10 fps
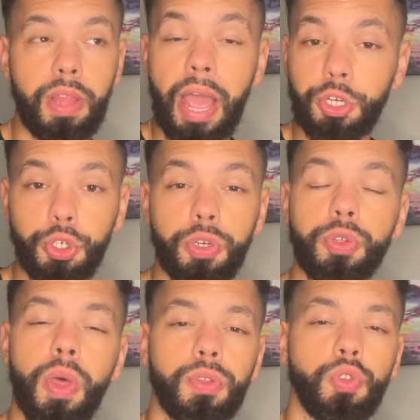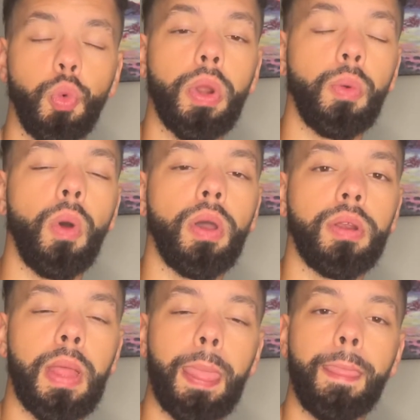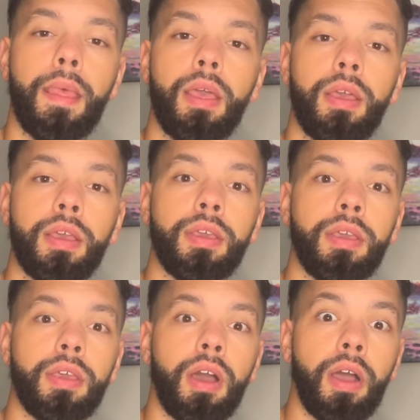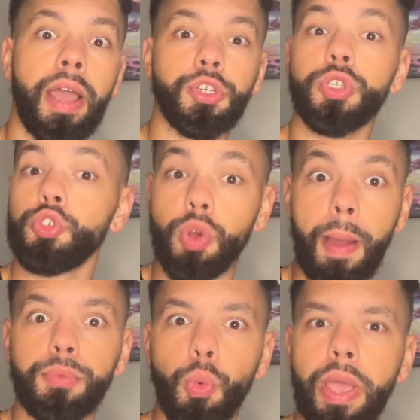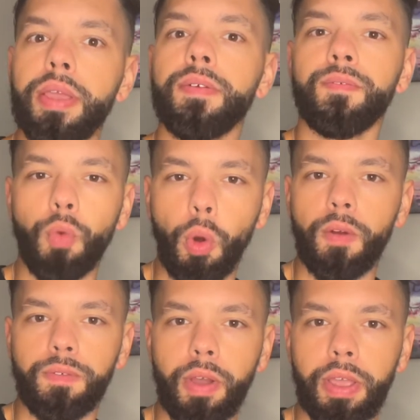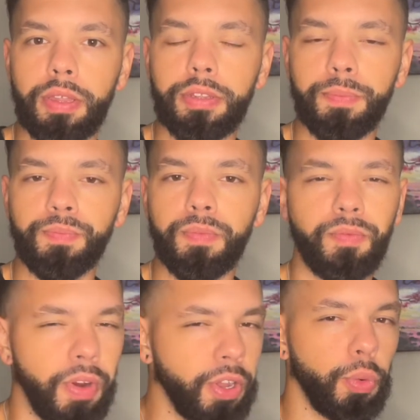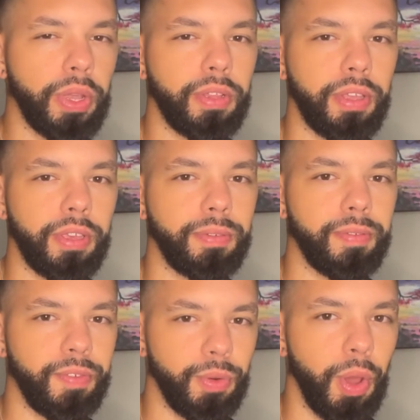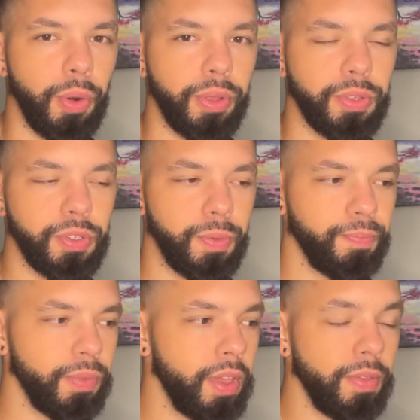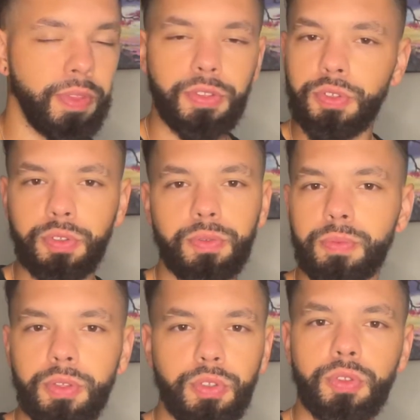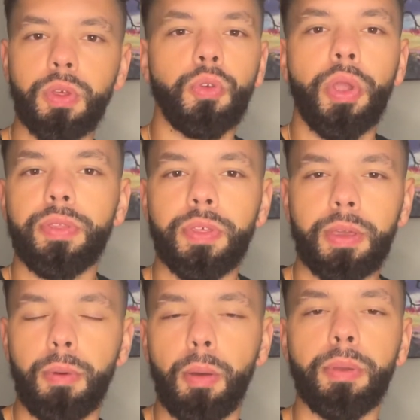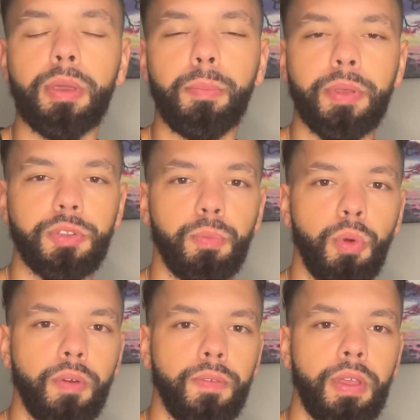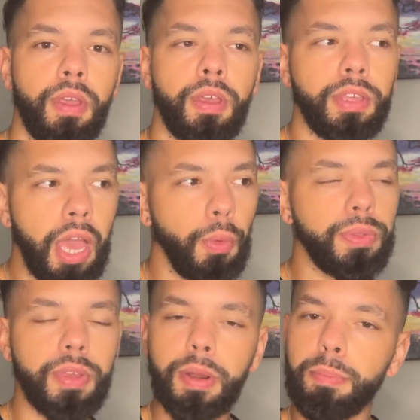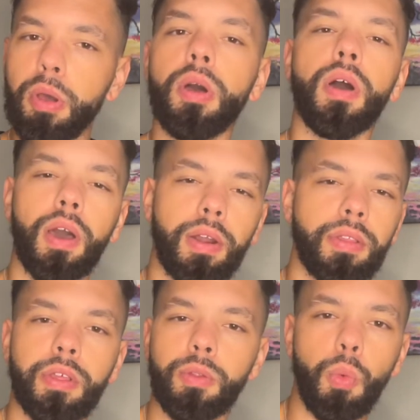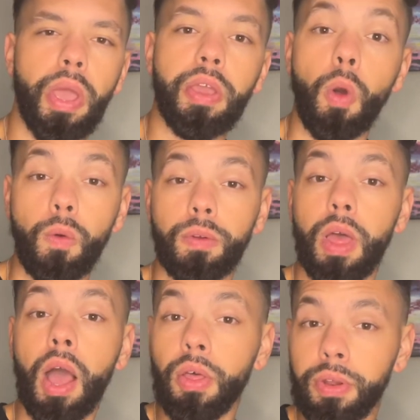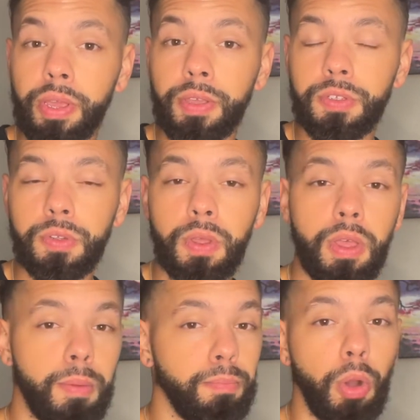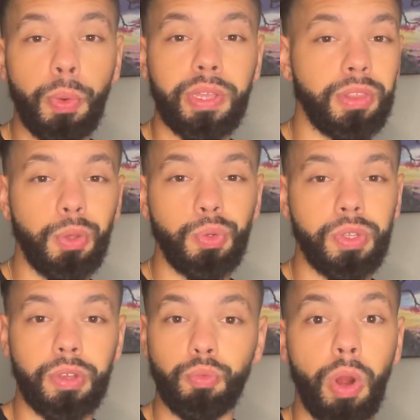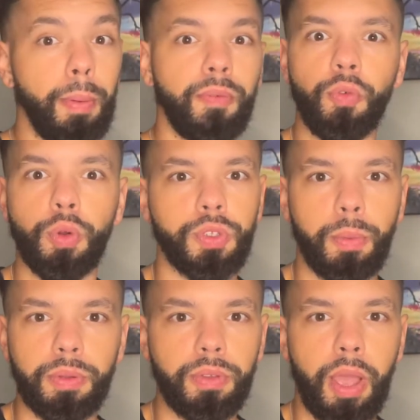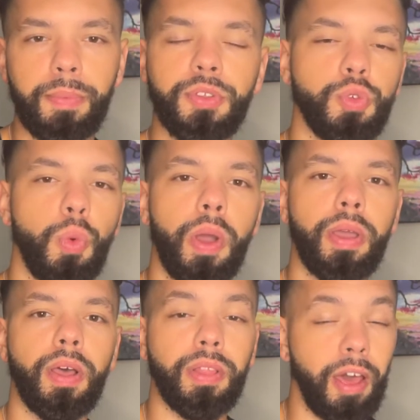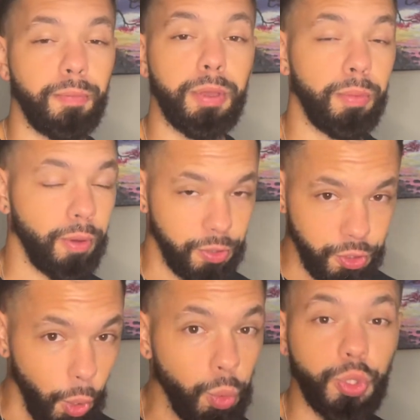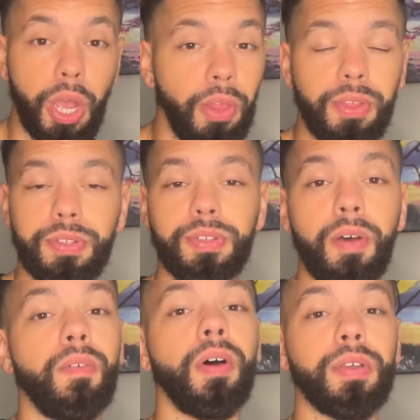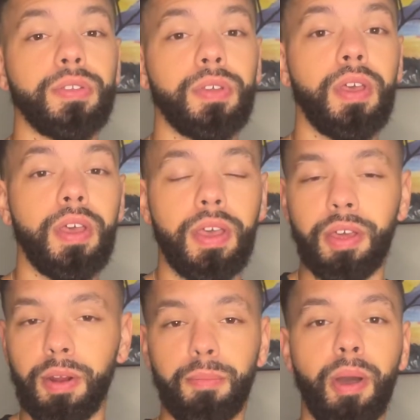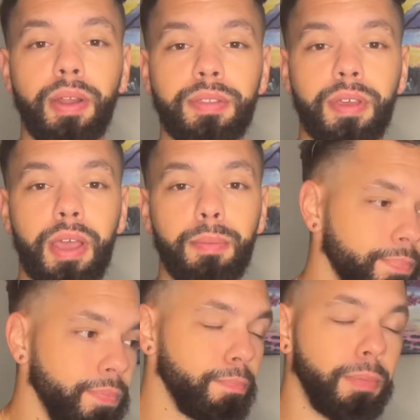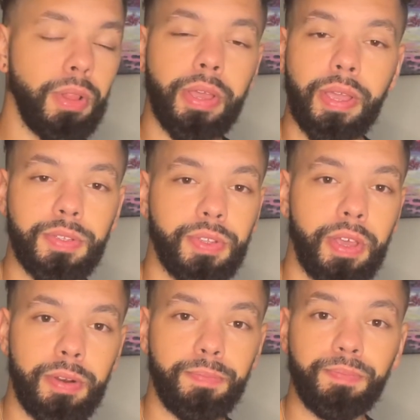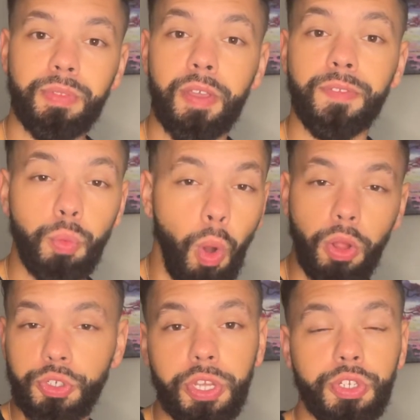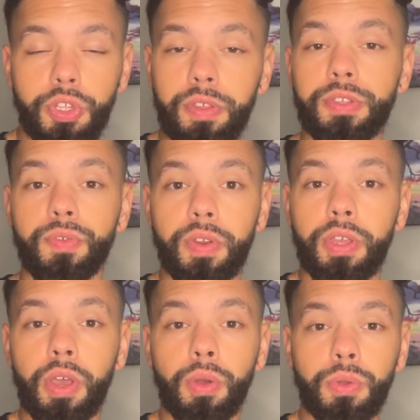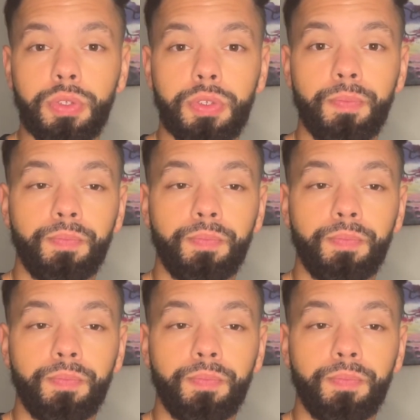last year, 2021, he actually dropped weight for a fight very quickly, if you notice. This is the great thing about being a mesomorph. Yeah, we tend to put on a little weight over the holidays, but we can lose it right before summertime. This is why a lot of people are so jealous of us and our body type. But like I said, if you watch each of these videos,